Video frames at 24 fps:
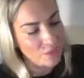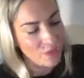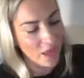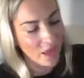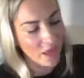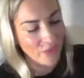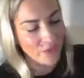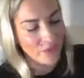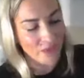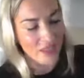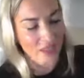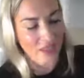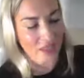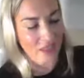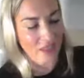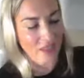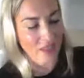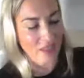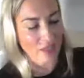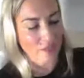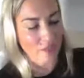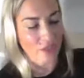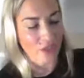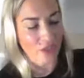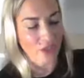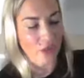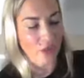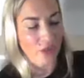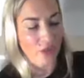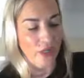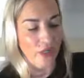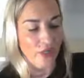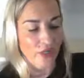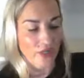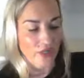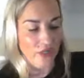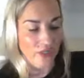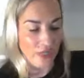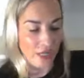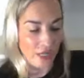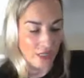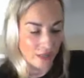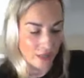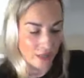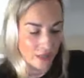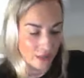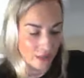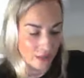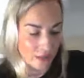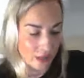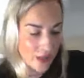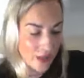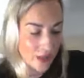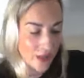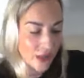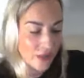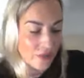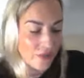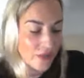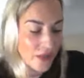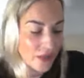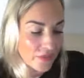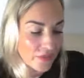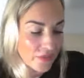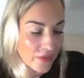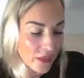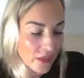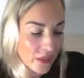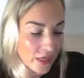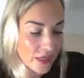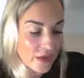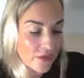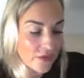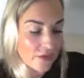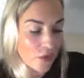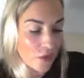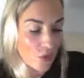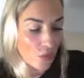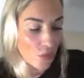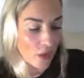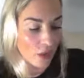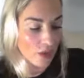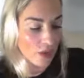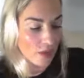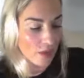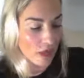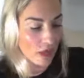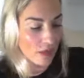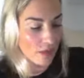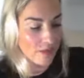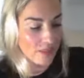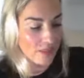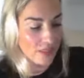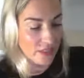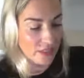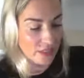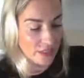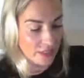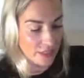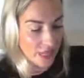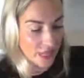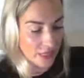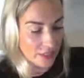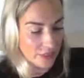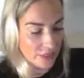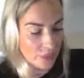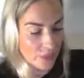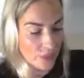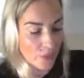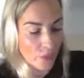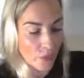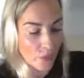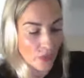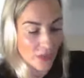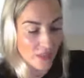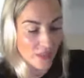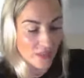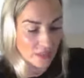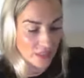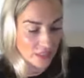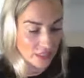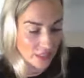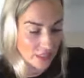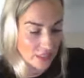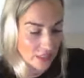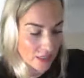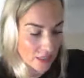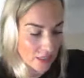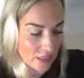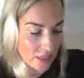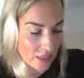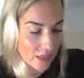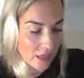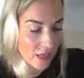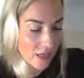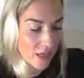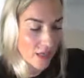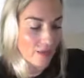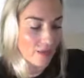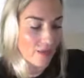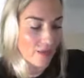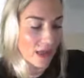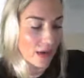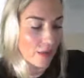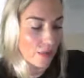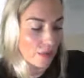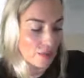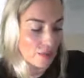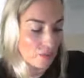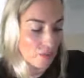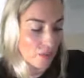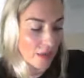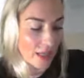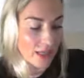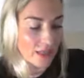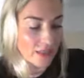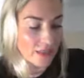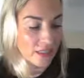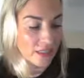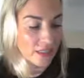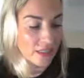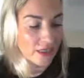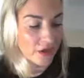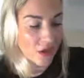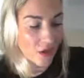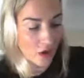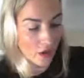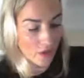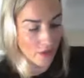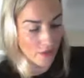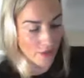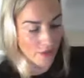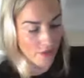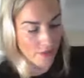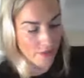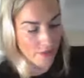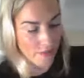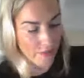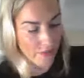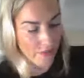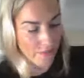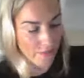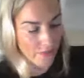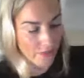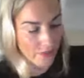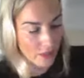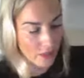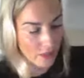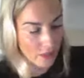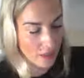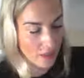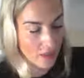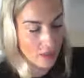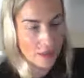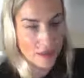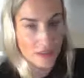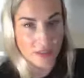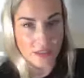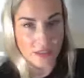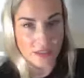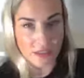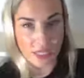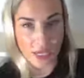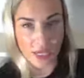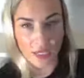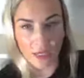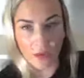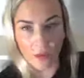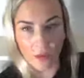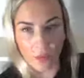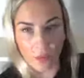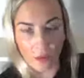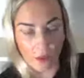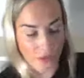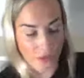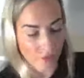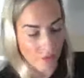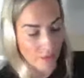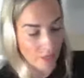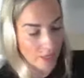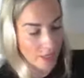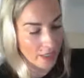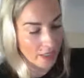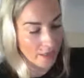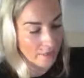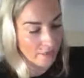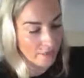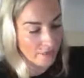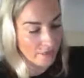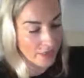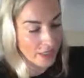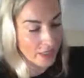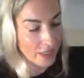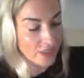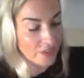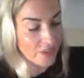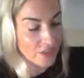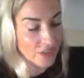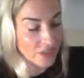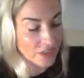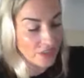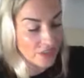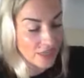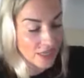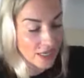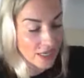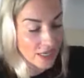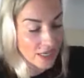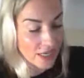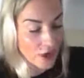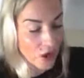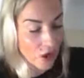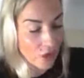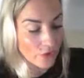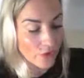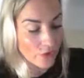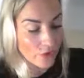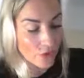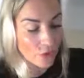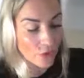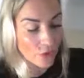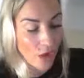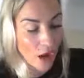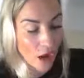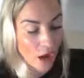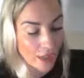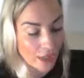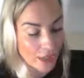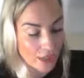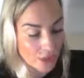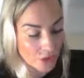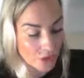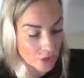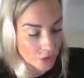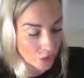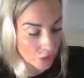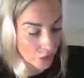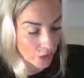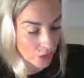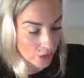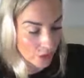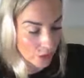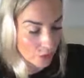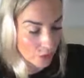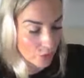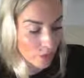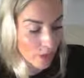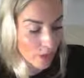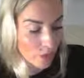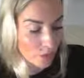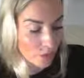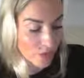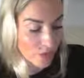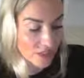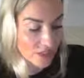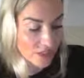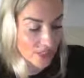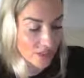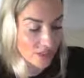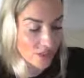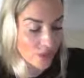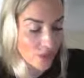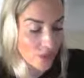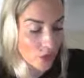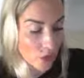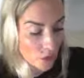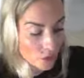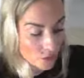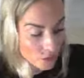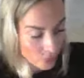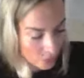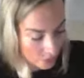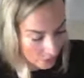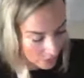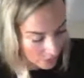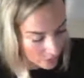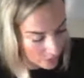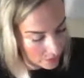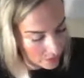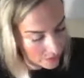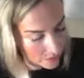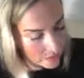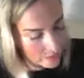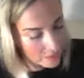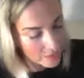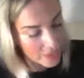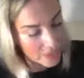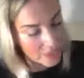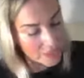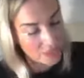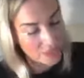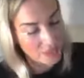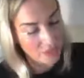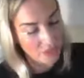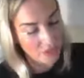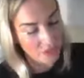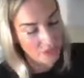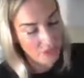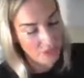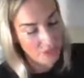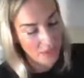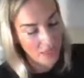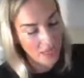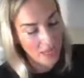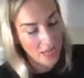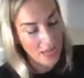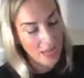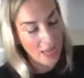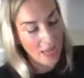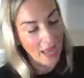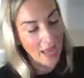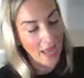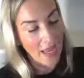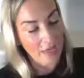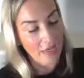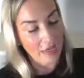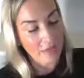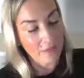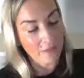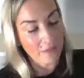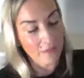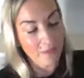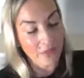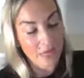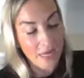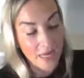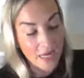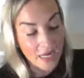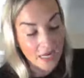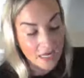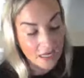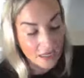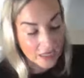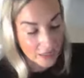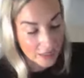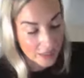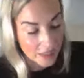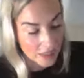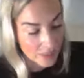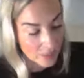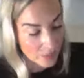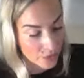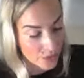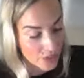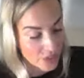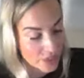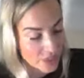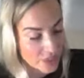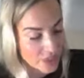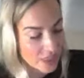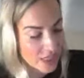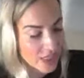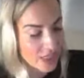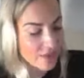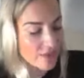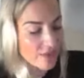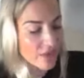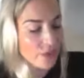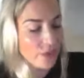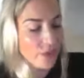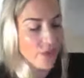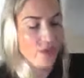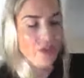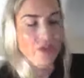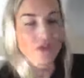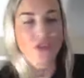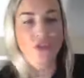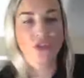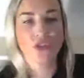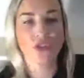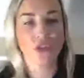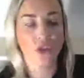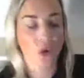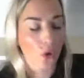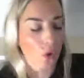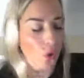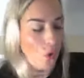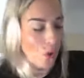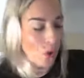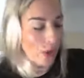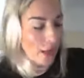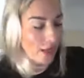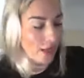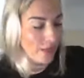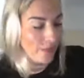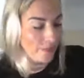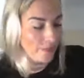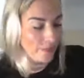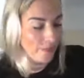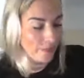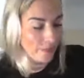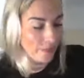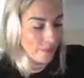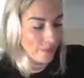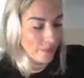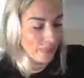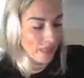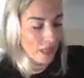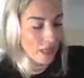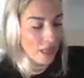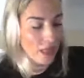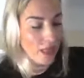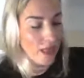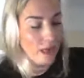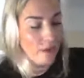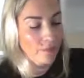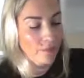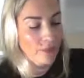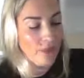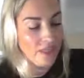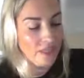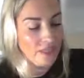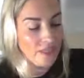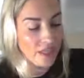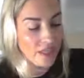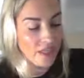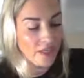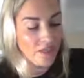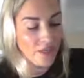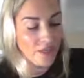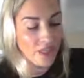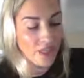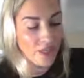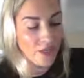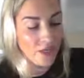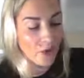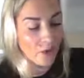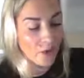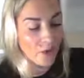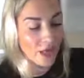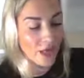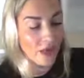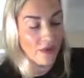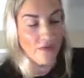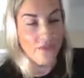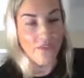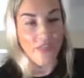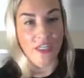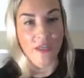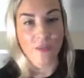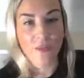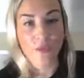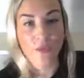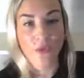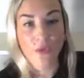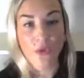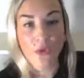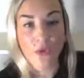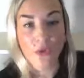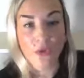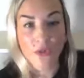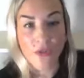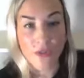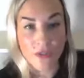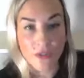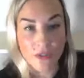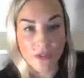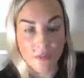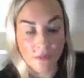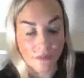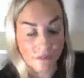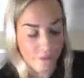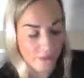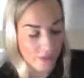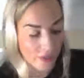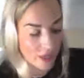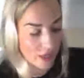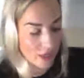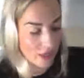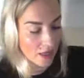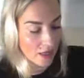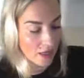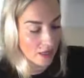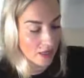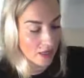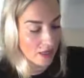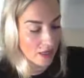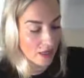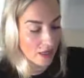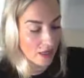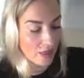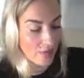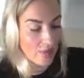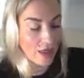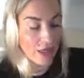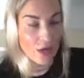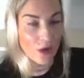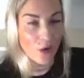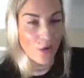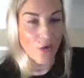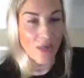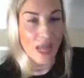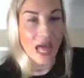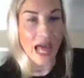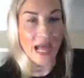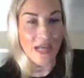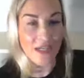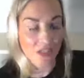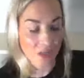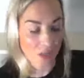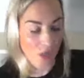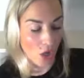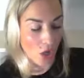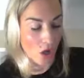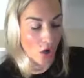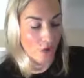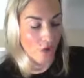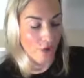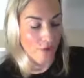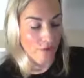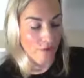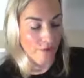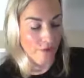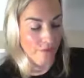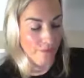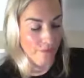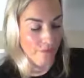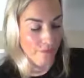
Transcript: about the kingdom and don't understand it. Then the evil one comes and snatches away the seed that was planted in hearts. The second one, you ready? The seed on the rocky soil represents those who hear the message and immediately receive it with joy. But since they don't have deep roots, they don't last long.